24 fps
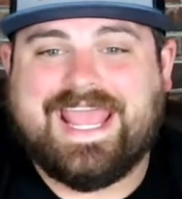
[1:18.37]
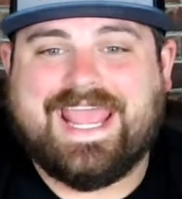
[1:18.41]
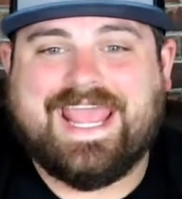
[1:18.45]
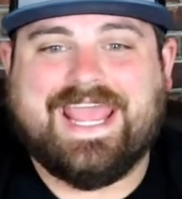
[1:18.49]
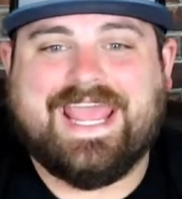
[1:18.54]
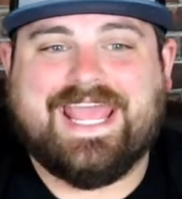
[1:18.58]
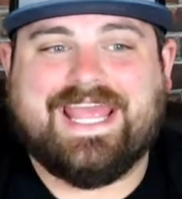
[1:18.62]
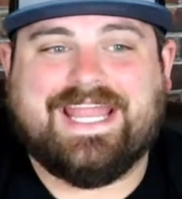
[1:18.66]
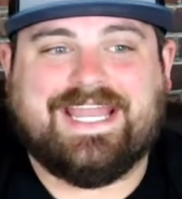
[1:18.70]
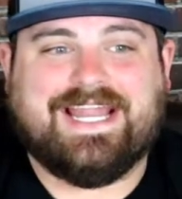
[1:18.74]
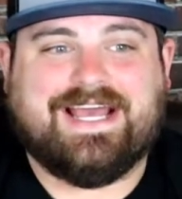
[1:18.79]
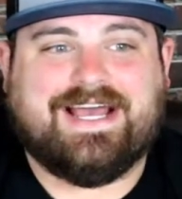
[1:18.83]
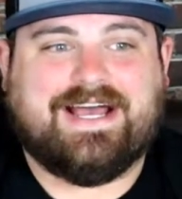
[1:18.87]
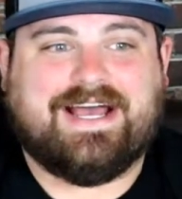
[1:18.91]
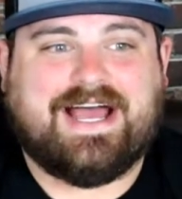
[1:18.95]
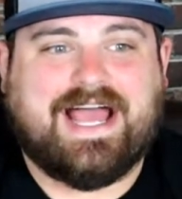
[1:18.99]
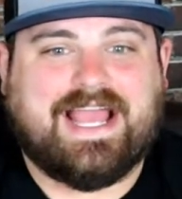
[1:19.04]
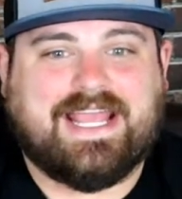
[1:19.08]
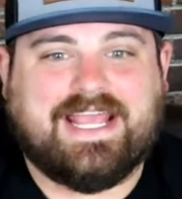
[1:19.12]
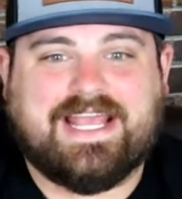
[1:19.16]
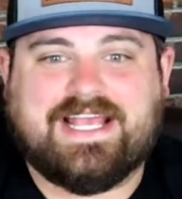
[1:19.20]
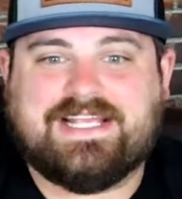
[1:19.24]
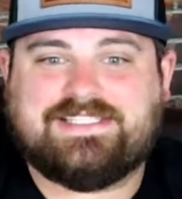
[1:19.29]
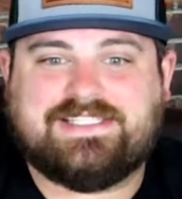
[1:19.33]
And
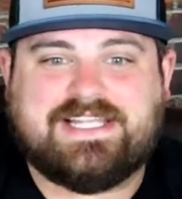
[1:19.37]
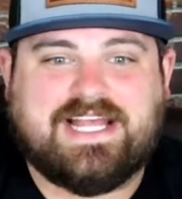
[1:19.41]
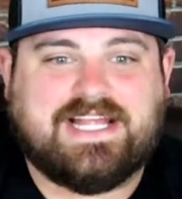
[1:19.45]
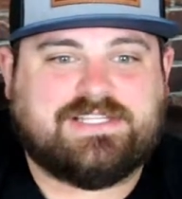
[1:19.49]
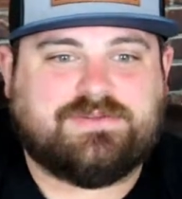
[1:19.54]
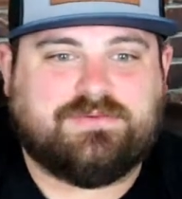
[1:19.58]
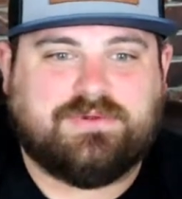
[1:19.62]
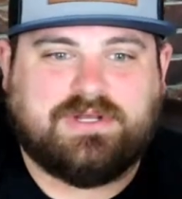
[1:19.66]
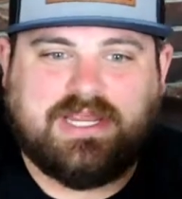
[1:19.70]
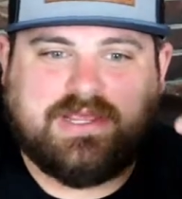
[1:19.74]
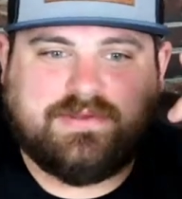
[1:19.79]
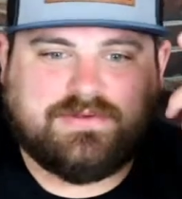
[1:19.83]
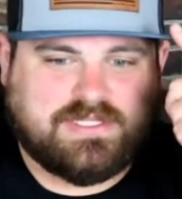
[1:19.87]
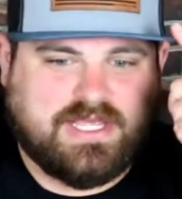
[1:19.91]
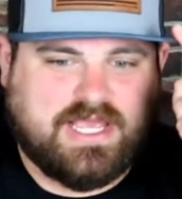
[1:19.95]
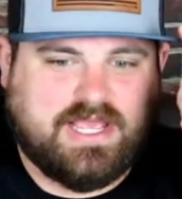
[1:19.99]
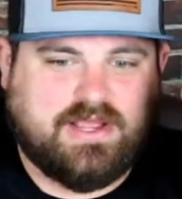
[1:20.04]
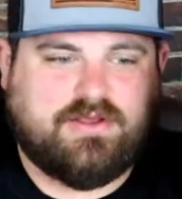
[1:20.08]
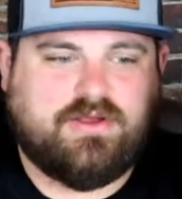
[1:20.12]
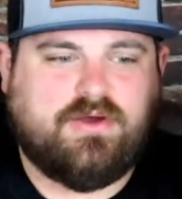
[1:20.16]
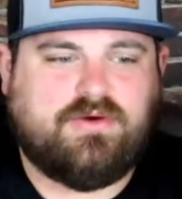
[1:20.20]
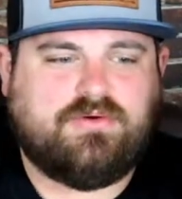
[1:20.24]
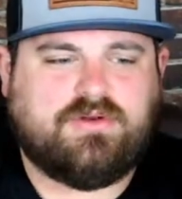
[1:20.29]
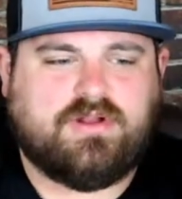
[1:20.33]
I guess that's when he was
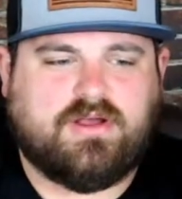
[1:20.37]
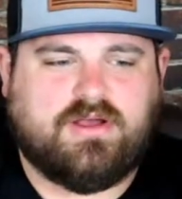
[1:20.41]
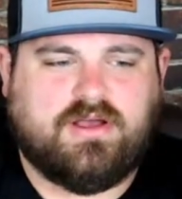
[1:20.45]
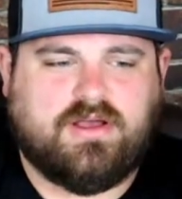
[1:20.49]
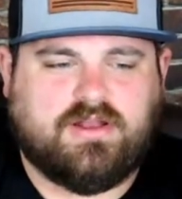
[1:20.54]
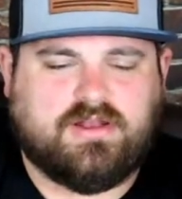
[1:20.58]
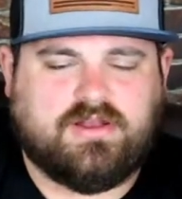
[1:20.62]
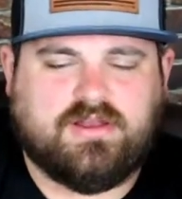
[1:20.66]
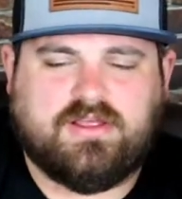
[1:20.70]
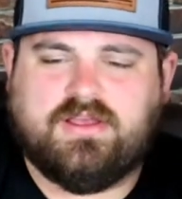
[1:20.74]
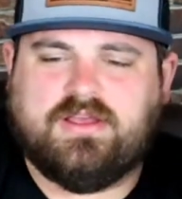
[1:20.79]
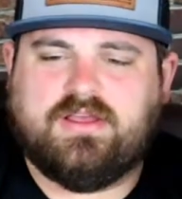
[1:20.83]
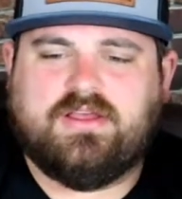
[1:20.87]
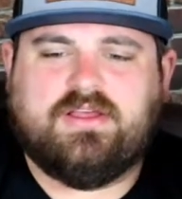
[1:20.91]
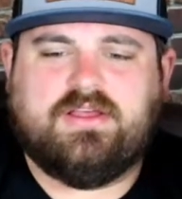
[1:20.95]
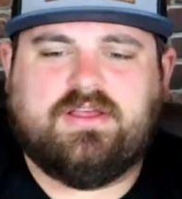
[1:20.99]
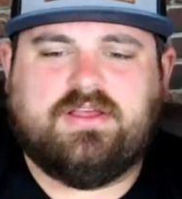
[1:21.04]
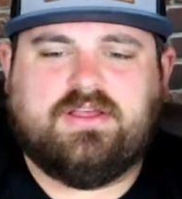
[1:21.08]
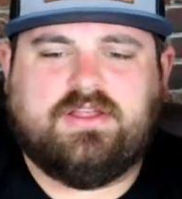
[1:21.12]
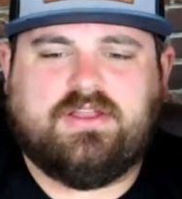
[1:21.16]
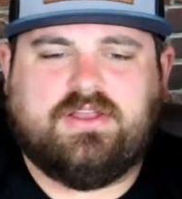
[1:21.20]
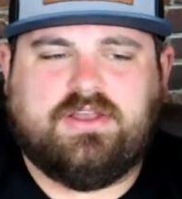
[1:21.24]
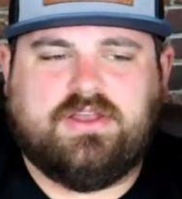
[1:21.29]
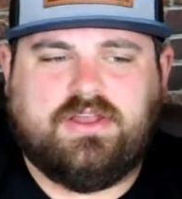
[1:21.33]
like, hold on,
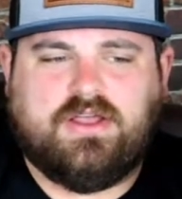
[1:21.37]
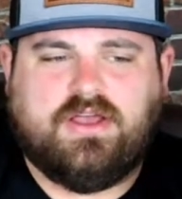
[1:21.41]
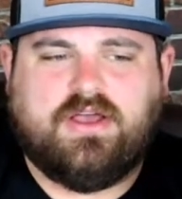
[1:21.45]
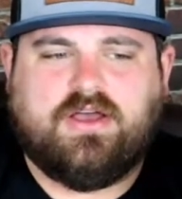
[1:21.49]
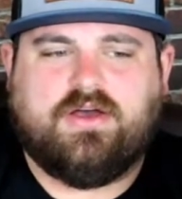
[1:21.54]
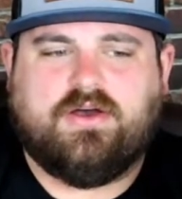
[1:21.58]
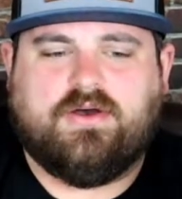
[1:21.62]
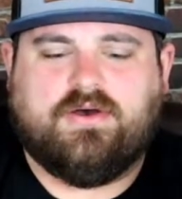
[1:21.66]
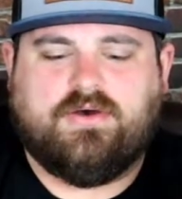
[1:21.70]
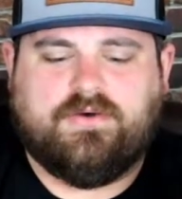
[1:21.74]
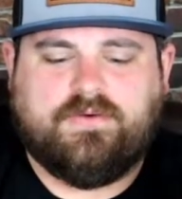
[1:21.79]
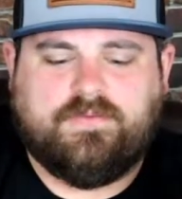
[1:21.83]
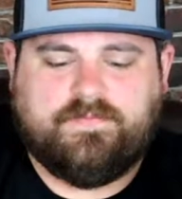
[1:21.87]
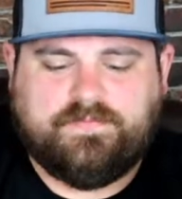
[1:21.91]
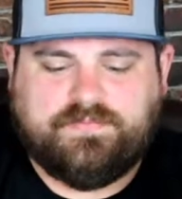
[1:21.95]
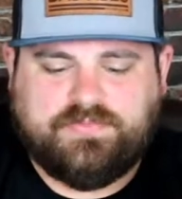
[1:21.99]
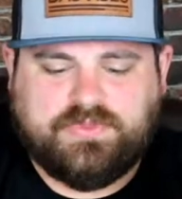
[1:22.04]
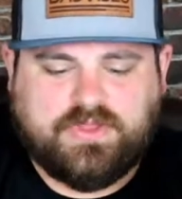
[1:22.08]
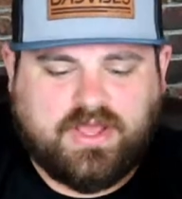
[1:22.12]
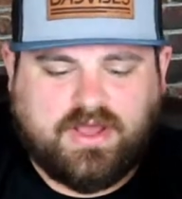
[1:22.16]
no.